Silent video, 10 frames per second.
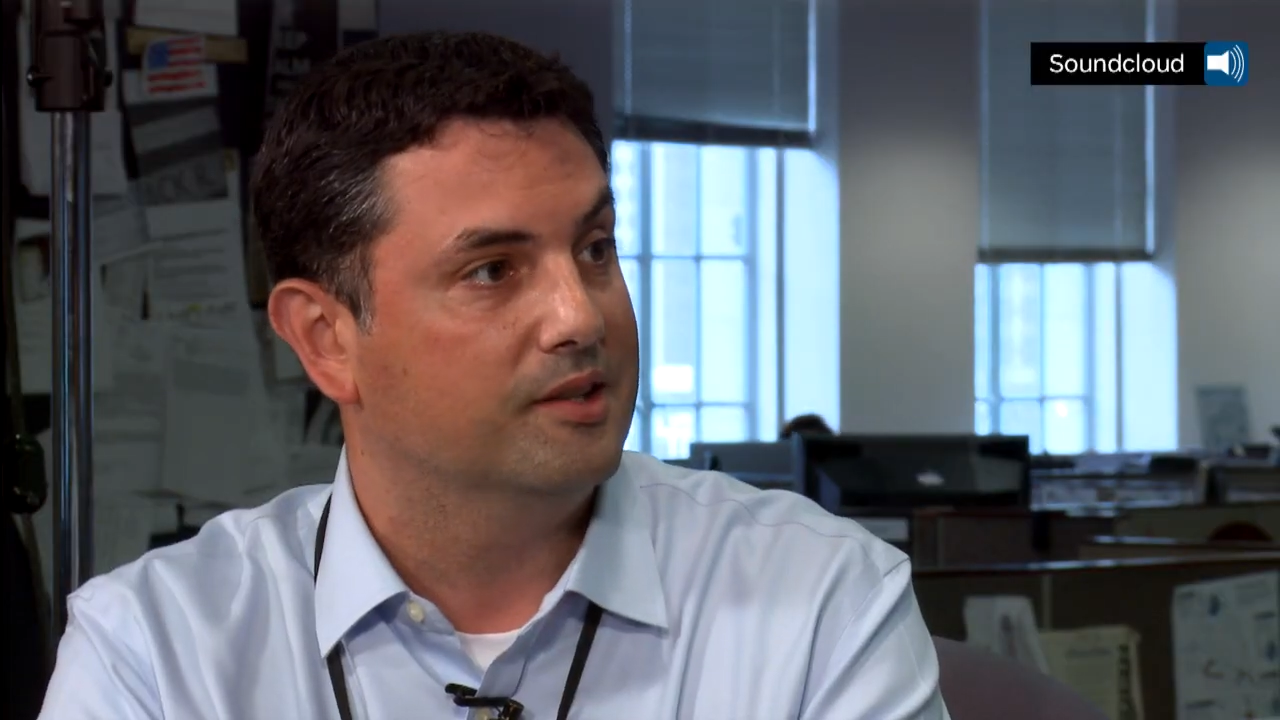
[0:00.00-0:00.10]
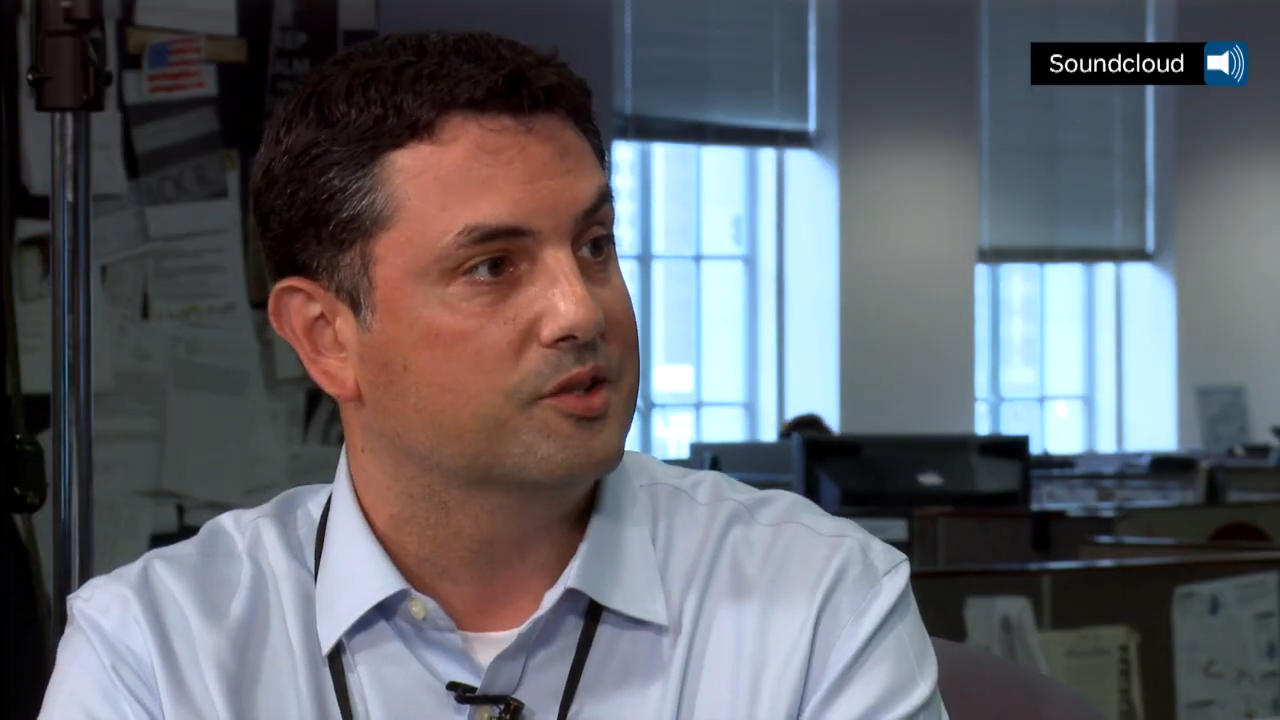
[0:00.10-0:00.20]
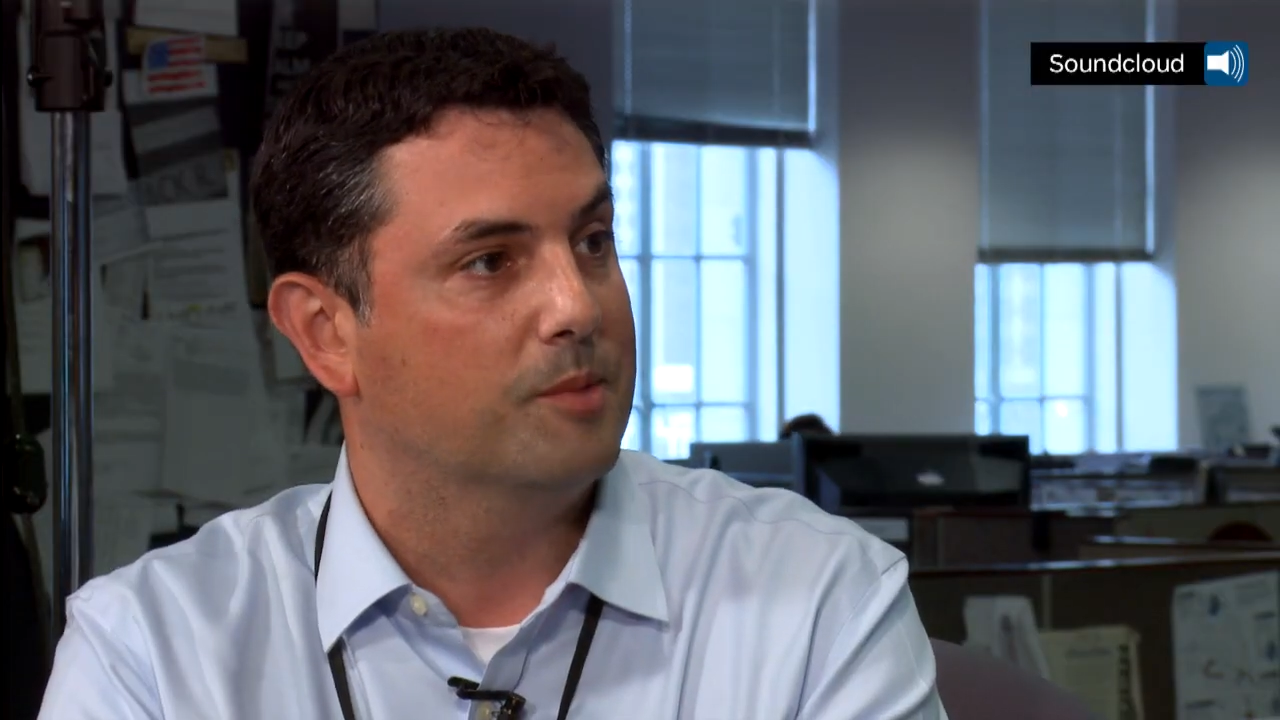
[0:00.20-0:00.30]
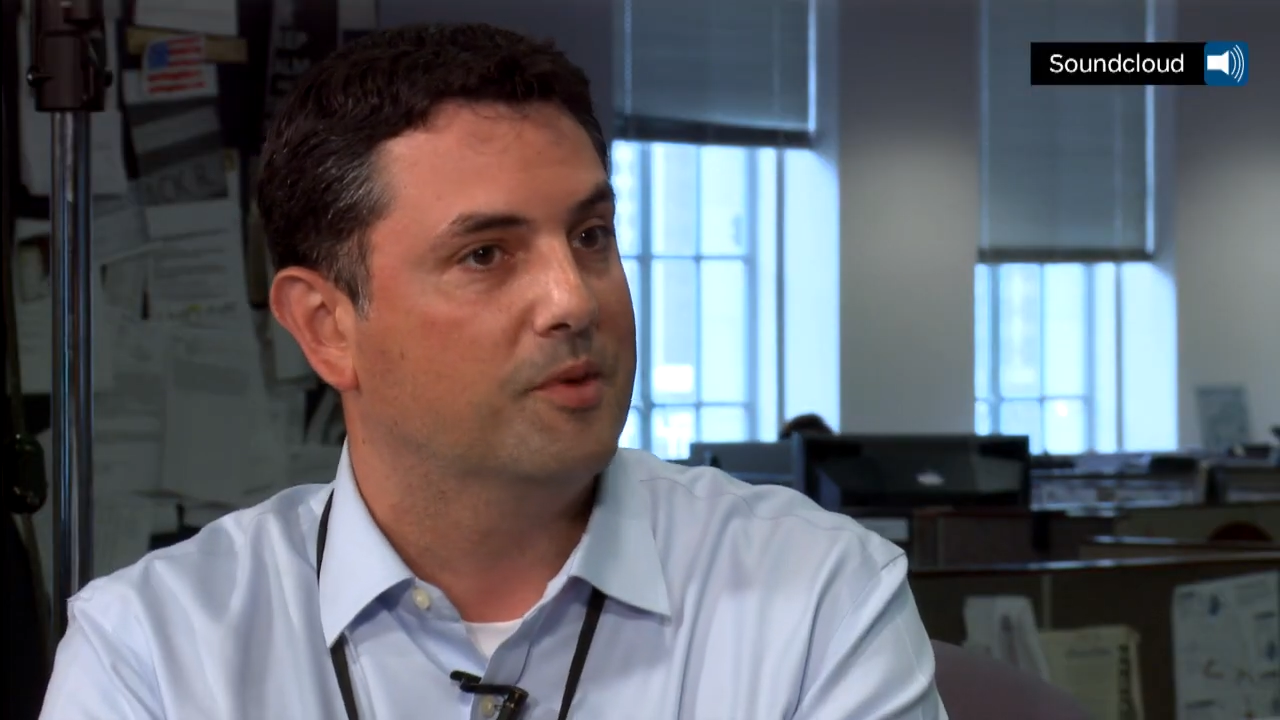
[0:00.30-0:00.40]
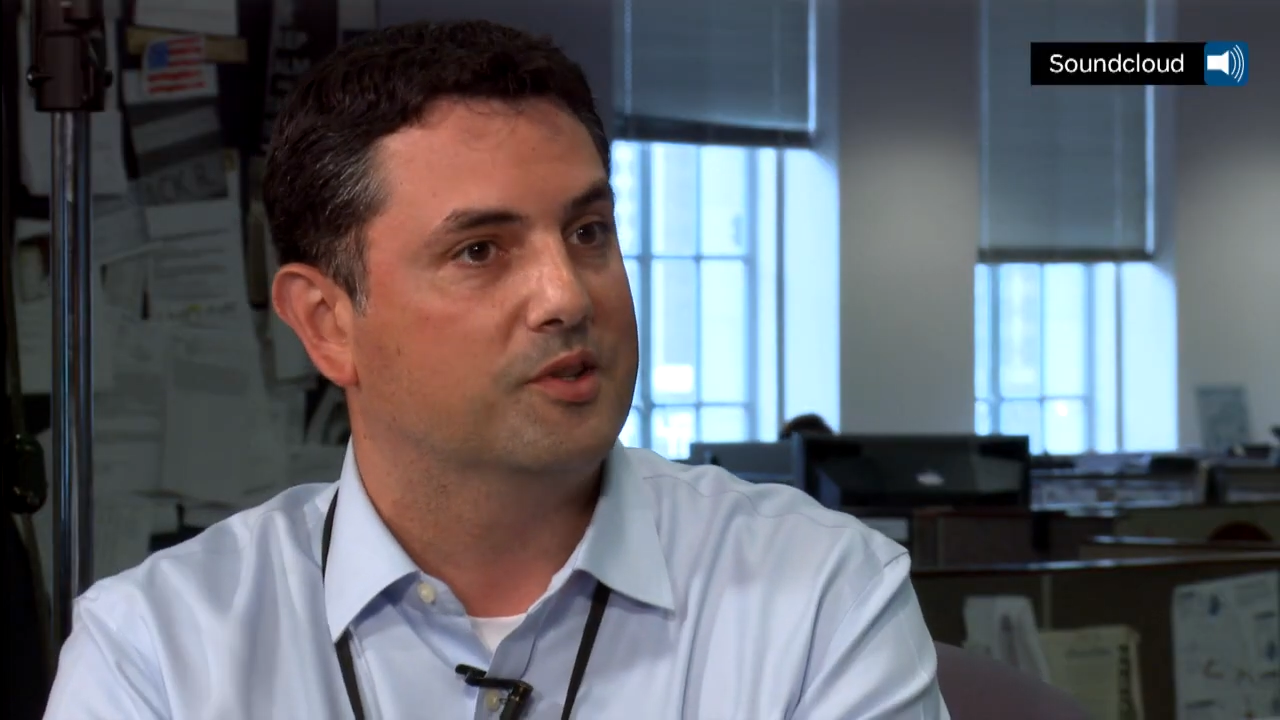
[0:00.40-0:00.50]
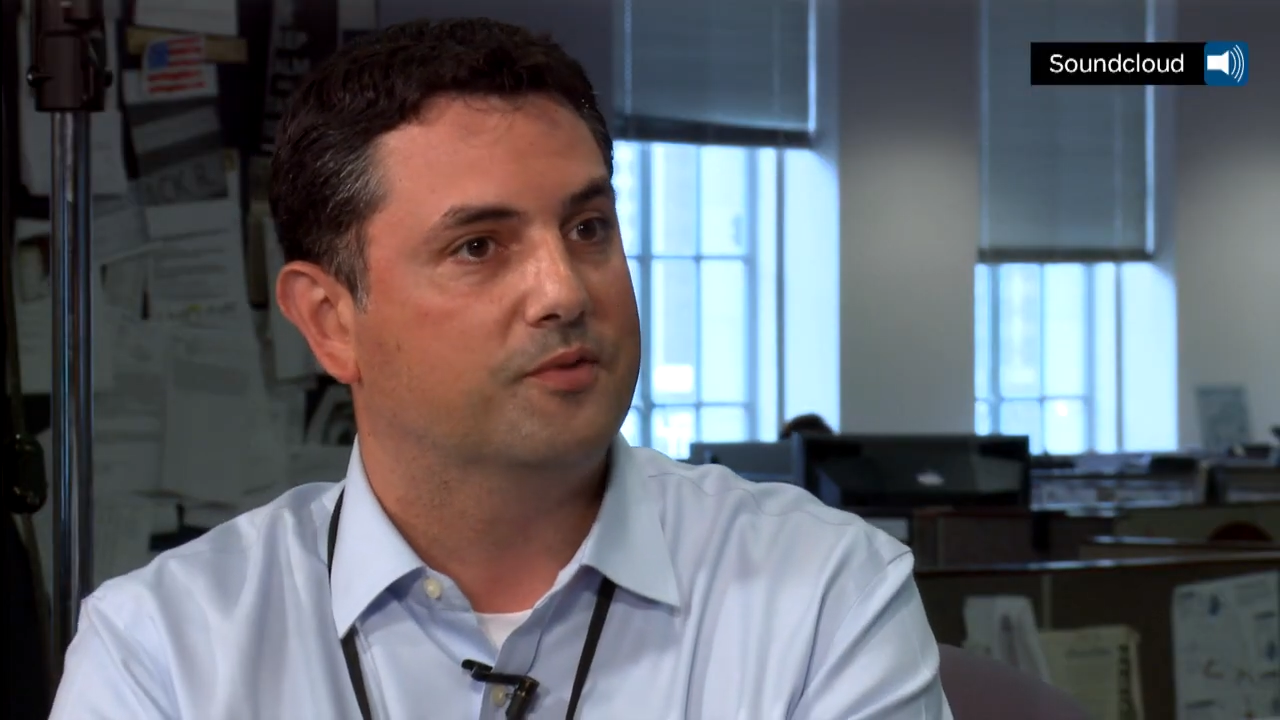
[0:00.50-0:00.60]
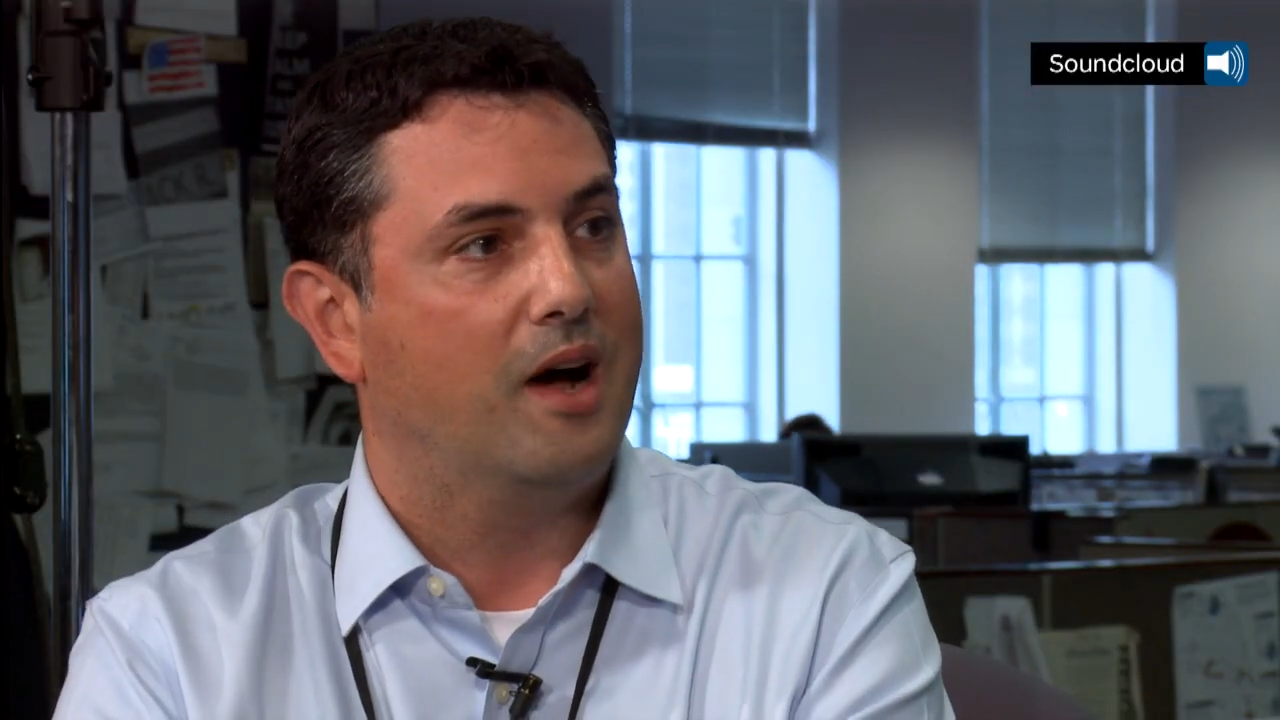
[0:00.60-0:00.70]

and some of his